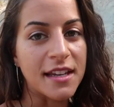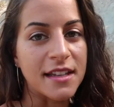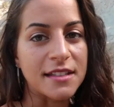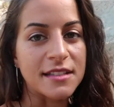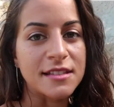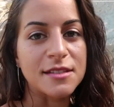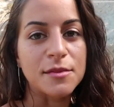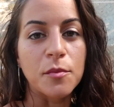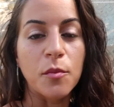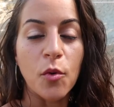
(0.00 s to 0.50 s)

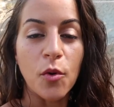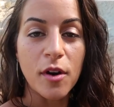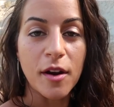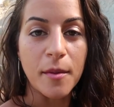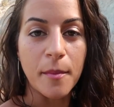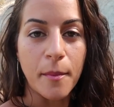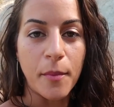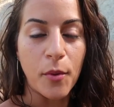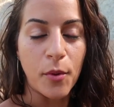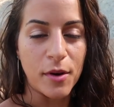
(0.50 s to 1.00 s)
it's more
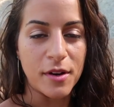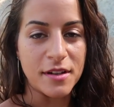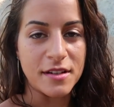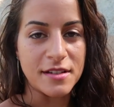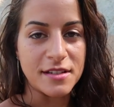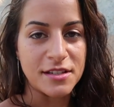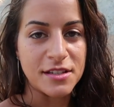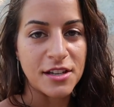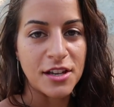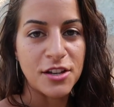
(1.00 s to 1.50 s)

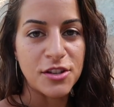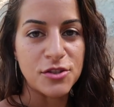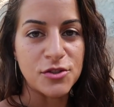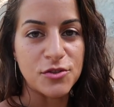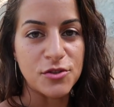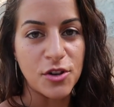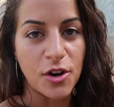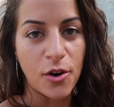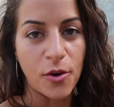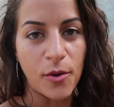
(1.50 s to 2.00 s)
important
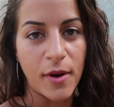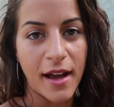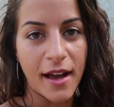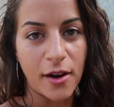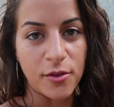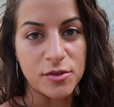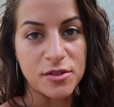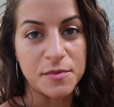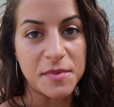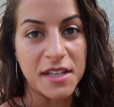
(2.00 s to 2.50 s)
to know
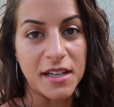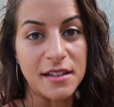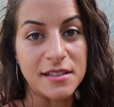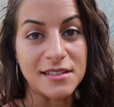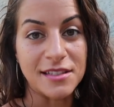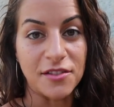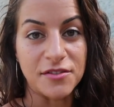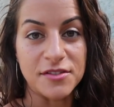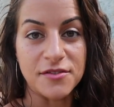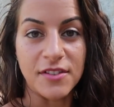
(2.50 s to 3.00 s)
how to be a
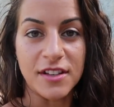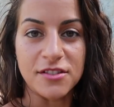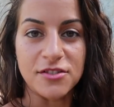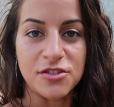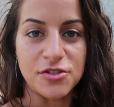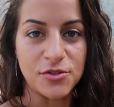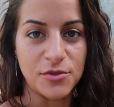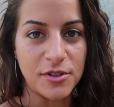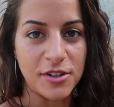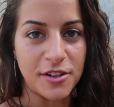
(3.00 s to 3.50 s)
self-defense
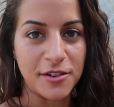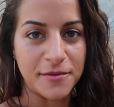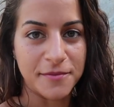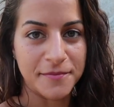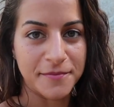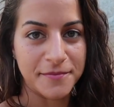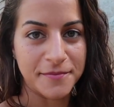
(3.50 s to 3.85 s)
shooter.